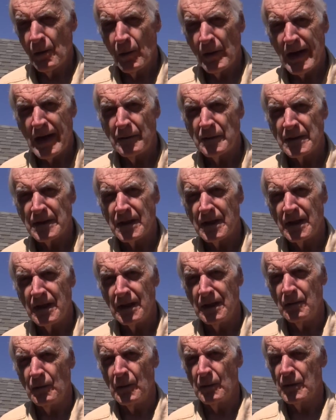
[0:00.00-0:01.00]
When I was a
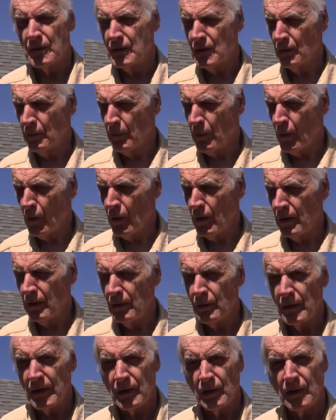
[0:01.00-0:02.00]
kid, we were so
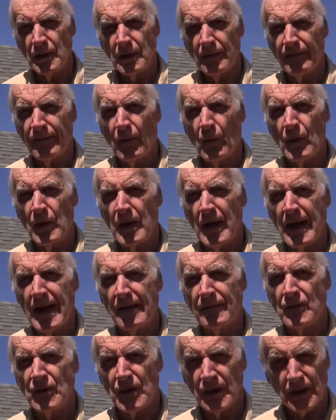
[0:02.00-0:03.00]
poor we couldn't afford to
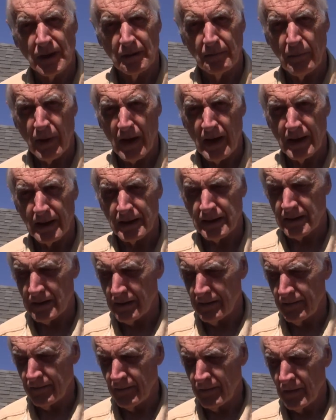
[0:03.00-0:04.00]
have chicken pox.